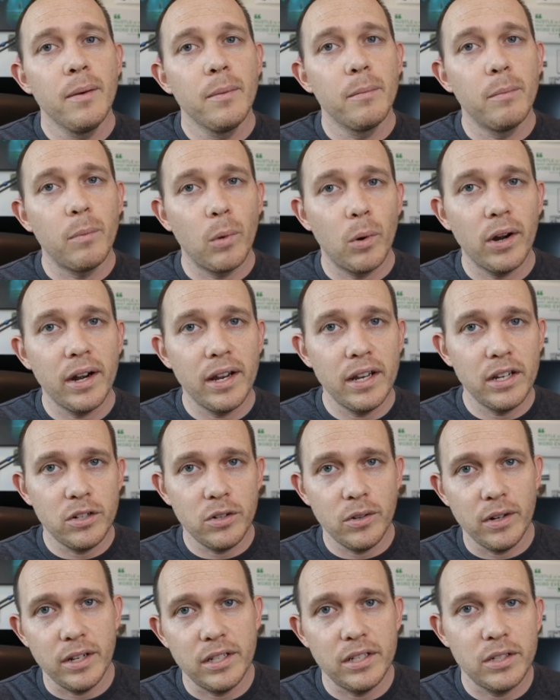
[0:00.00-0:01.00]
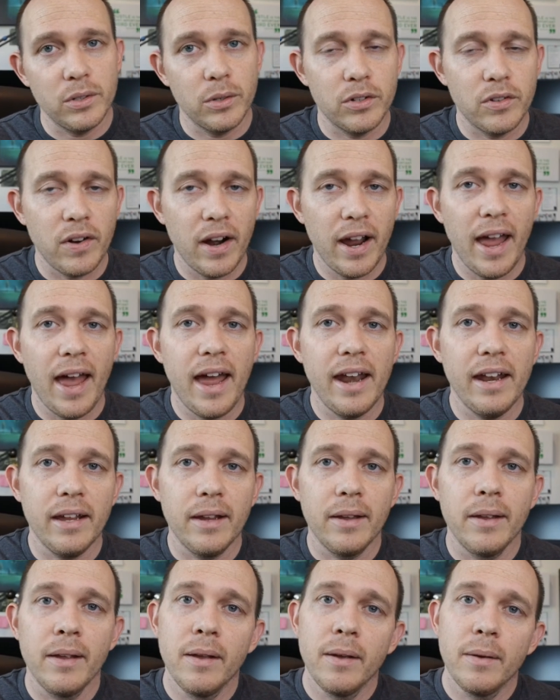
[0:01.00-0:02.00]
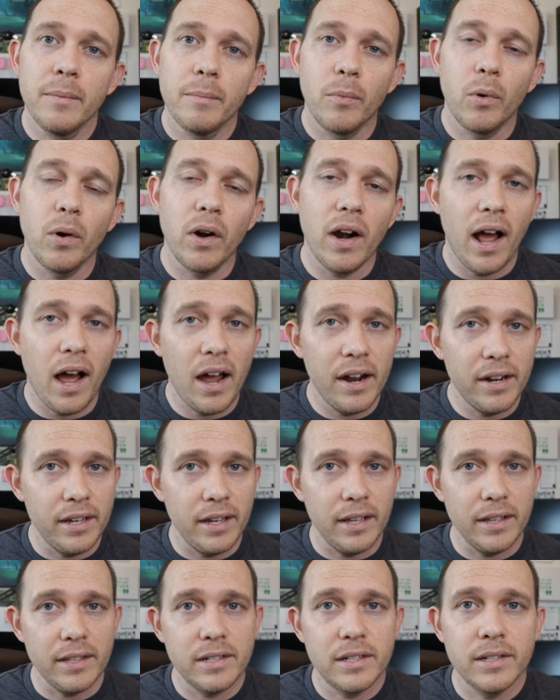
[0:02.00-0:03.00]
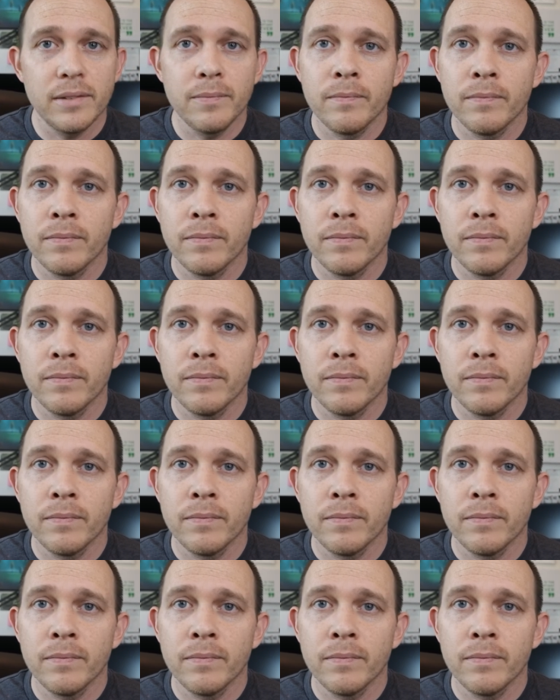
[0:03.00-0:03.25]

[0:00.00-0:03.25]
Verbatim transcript: more interests or try adding more audience.